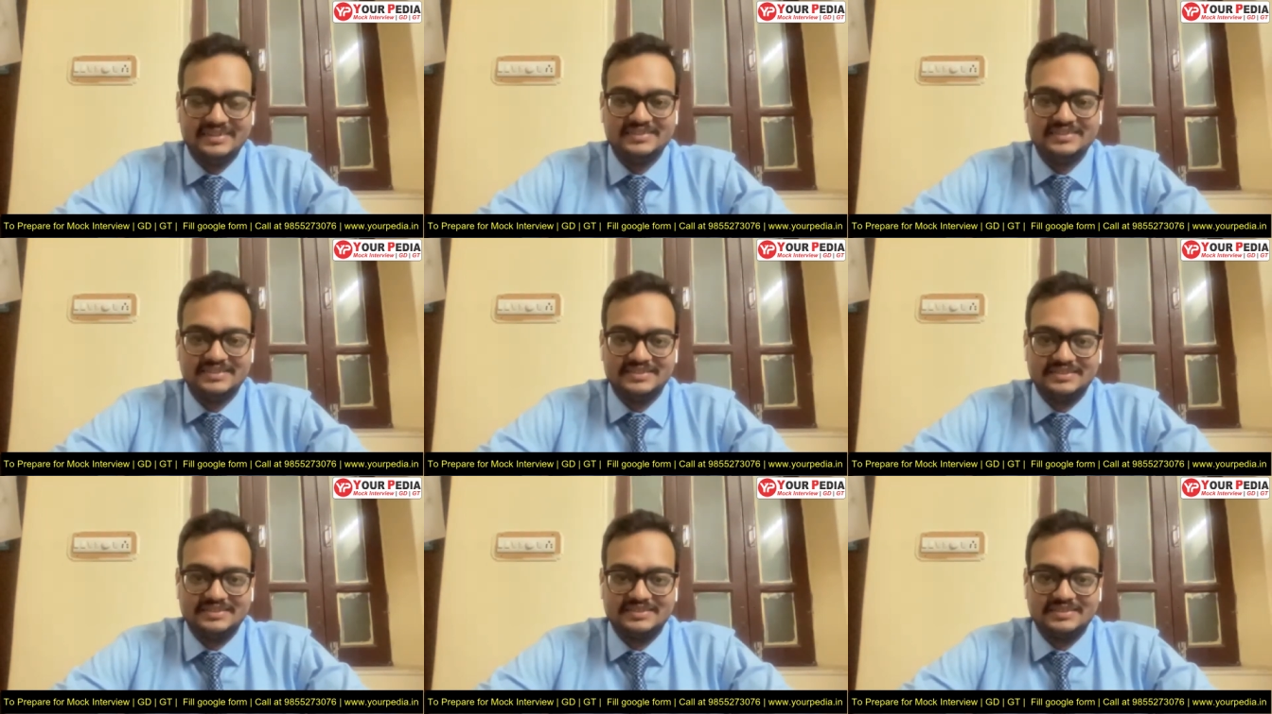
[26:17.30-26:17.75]

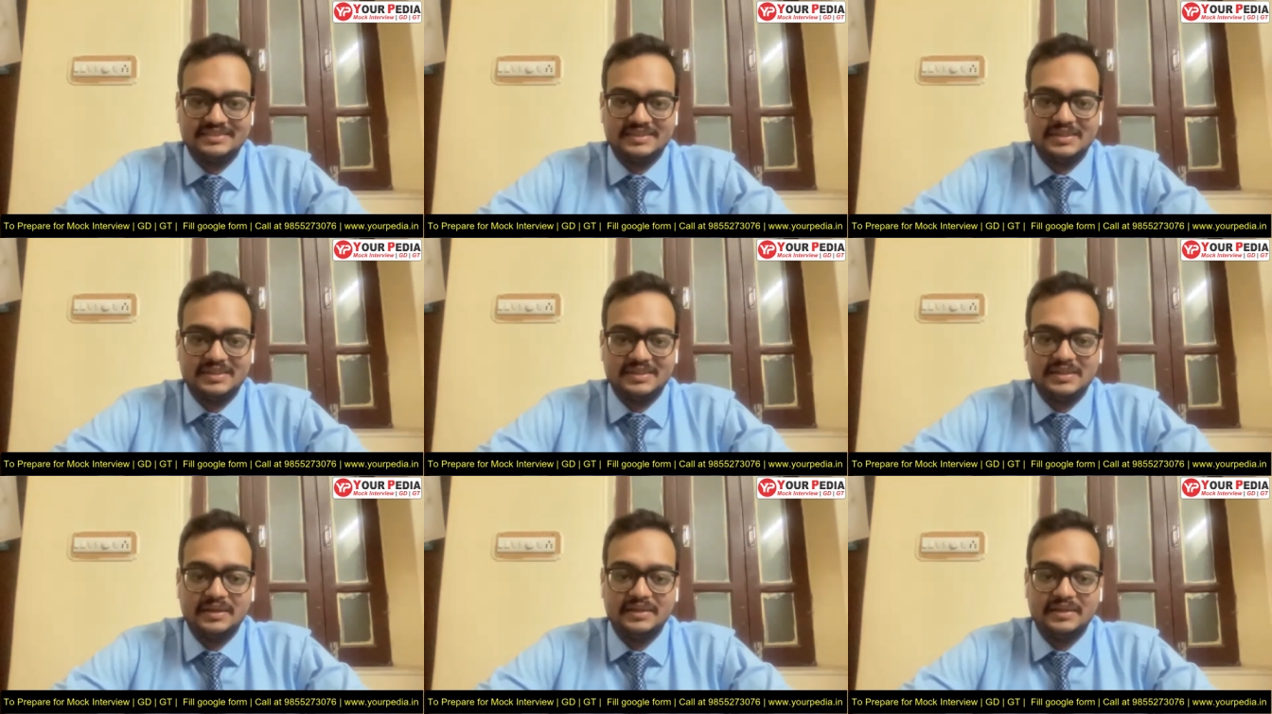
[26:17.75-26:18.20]
conditions.
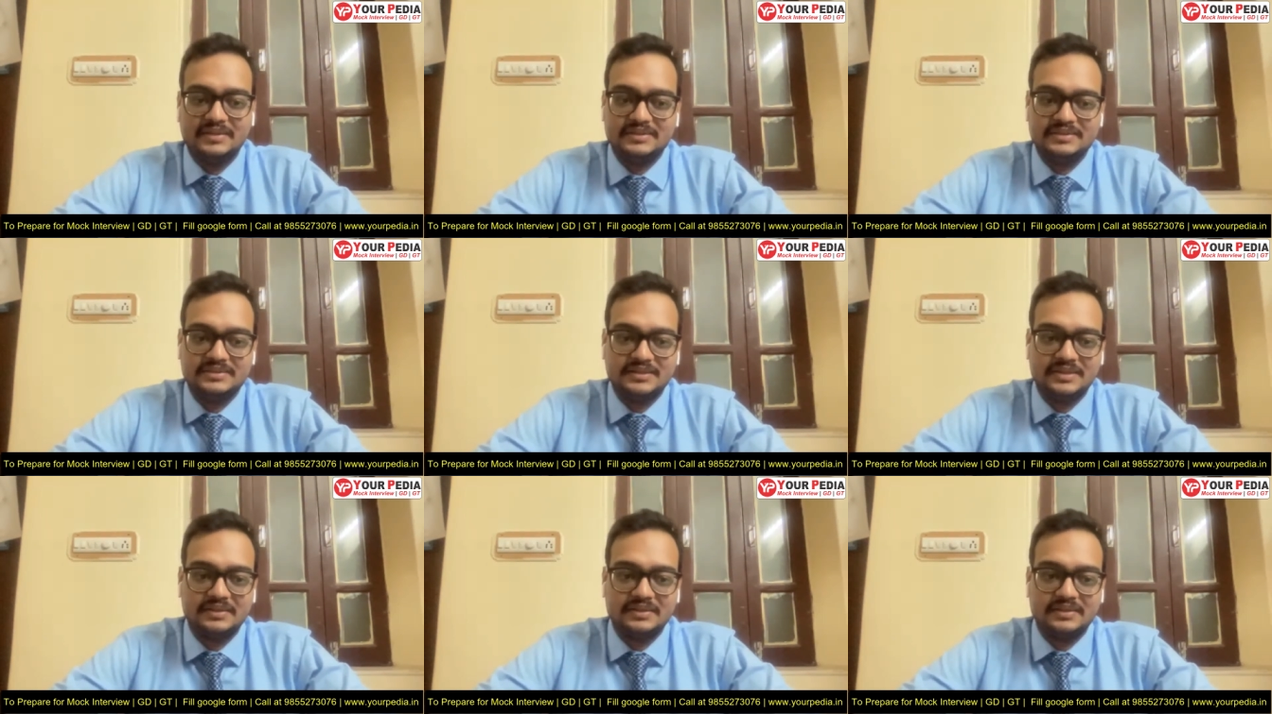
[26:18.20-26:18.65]
And
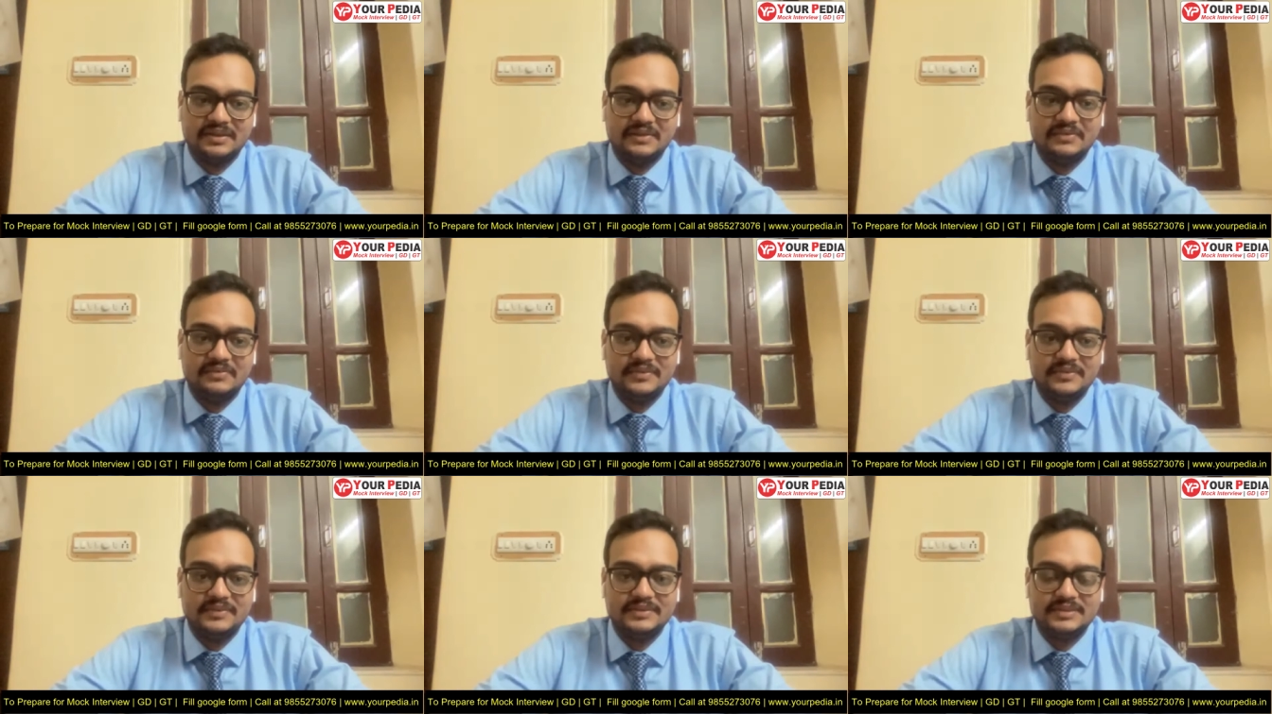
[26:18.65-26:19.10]
uh, sir,
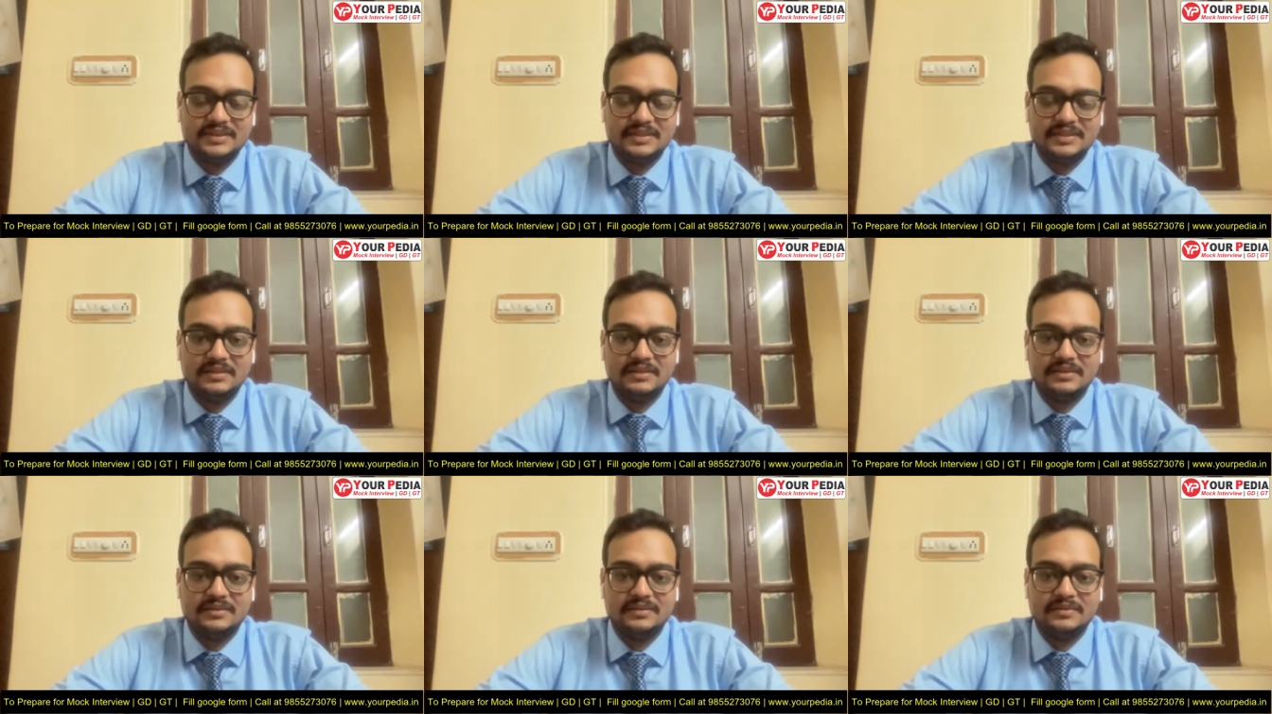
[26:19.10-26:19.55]
if uh,
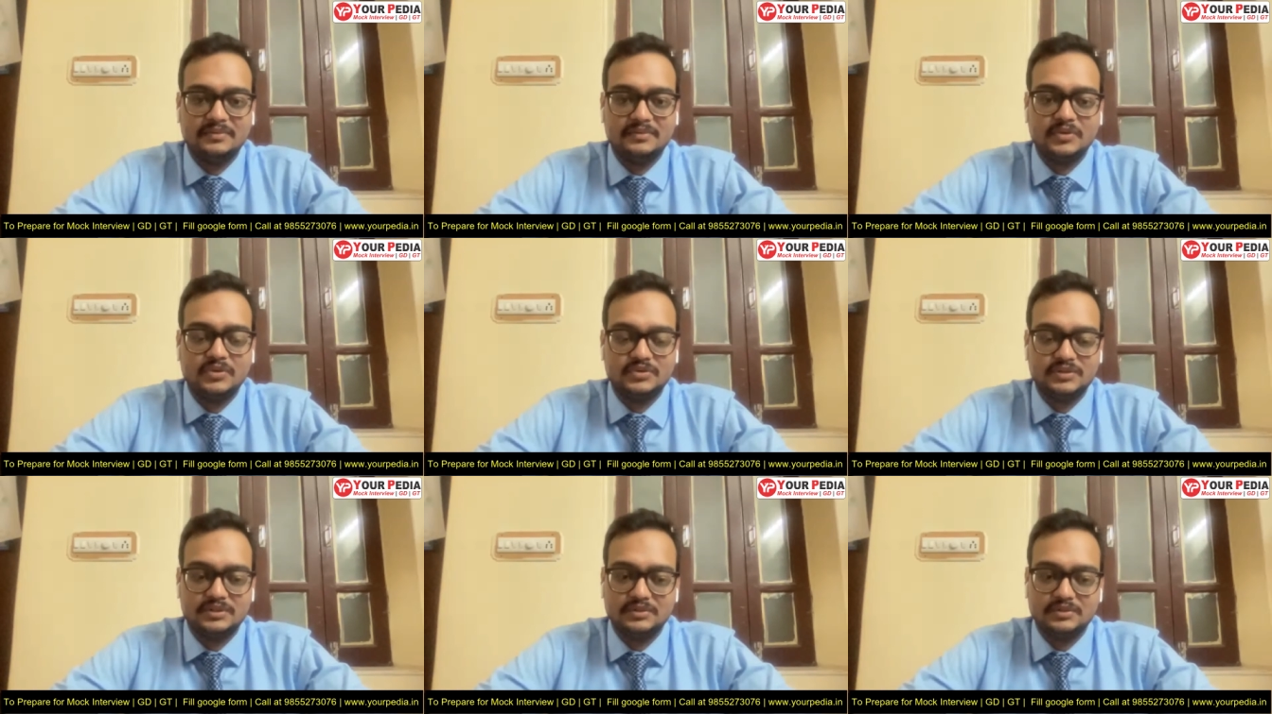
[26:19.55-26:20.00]
sir,
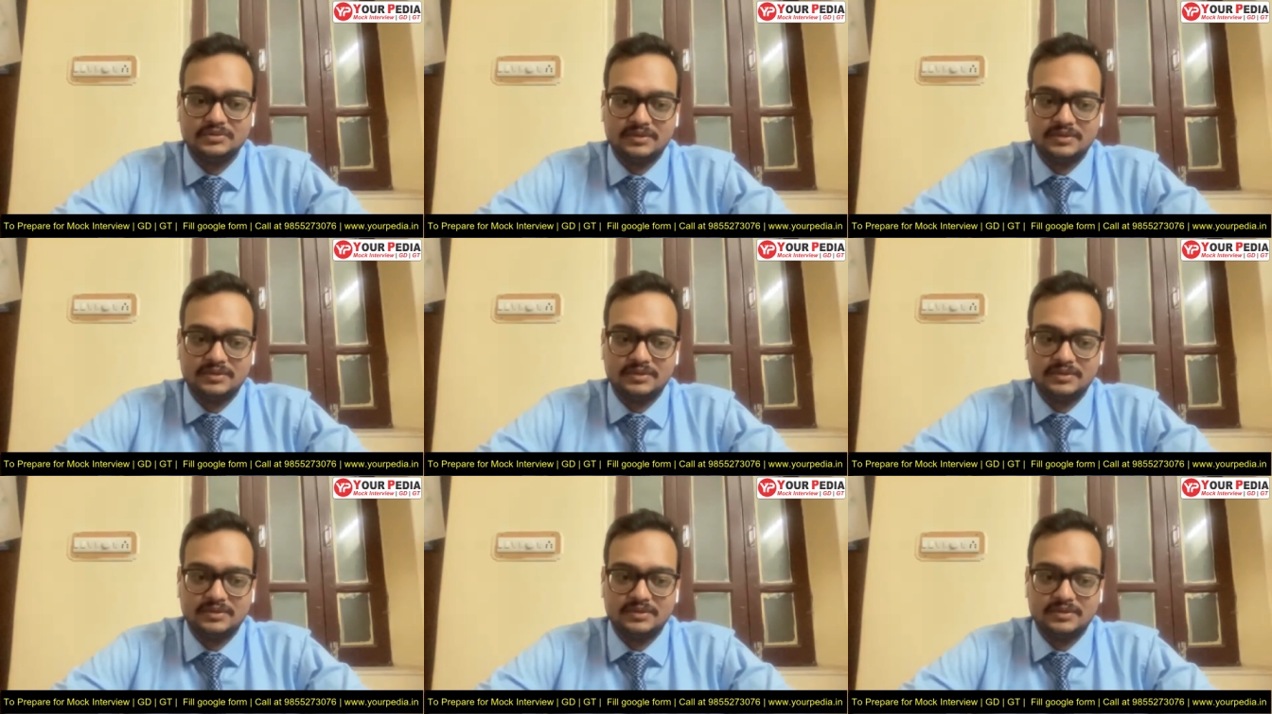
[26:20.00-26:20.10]
because